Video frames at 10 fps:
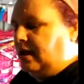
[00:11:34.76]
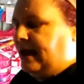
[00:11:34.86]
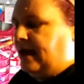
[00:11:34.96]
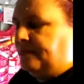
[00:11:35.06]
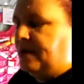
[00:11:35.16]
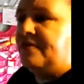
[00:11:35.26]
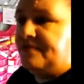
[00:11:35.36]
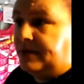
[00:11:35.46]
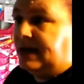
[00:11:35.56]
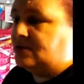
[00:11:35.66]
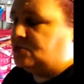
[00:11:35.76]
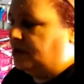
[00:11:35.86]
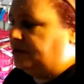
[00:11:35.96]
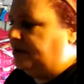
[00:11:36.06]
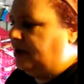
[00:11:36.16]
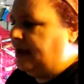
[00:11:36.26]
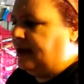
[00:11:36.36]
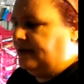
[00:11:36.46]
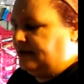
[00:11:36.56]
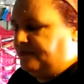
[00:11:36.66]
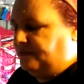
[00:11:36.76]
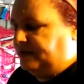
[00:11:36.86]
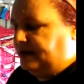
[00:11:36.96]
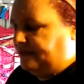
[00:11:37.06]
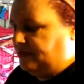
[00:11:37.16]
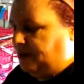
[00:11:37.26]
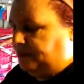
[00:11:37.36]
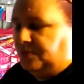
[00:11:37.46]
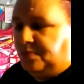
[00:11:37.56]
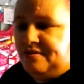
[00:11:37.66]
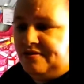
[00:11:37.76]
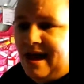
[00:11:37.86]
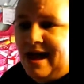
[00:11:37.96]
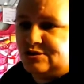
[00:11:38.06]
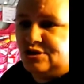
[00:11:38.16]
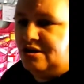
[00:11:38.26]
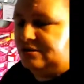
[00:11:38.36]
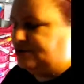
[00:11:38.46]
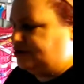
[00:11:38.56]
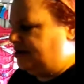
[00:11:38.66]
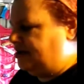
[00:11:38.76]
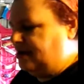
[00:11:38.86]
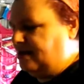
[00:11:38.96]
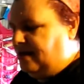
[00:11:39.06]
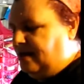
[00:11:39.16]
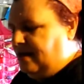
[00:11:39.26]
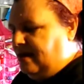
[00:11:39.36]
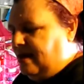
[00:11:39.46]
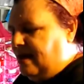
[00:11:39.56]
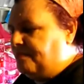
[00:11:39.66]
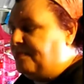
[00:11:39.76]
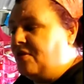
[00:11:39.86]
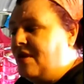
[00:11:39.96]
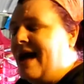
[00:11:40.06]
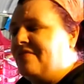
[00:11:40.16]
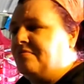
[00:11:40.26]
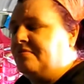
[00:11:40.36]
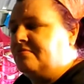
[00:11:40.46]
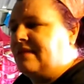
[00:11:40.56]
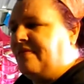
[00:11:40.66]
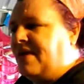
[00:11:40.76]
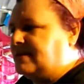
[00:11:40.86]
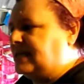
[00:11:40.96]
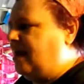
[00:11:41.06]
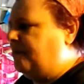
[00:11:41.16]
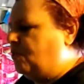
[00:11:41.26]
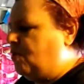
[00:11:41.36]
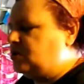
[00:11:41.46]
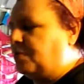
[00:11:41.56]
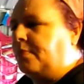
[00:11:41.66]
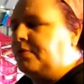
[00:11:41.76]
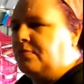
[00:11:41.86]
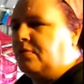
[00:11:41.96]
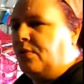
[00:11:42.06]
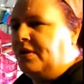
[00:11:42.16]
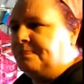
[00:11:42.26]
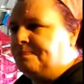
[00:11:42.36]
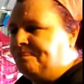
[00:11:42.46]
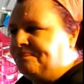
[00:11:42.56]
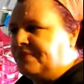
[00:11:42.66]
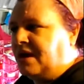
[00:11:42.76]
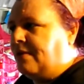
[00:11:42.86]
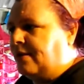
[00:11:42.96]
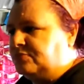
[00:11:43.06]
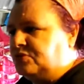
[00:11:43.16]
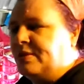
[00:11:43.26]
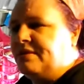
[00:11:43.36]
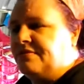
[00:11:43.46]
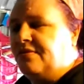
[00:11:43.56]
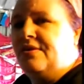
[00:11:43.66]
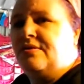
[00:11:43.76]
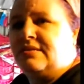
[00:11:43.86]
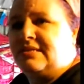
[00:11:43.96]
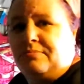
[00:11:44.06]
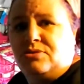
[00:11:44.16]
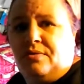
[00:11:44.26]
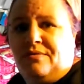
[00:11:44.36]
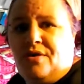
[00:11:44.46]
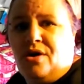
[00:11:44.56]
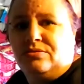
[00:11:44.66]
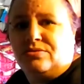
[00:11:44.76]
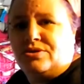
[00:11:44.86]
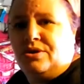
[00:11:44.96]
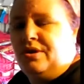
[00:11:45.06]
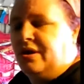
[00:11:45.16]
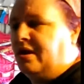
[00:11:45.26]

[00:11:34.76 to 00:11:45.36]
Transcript: And the very last one, we didn't have a problem with at all. So, but at that time, there was a problem going around with Samsung phones,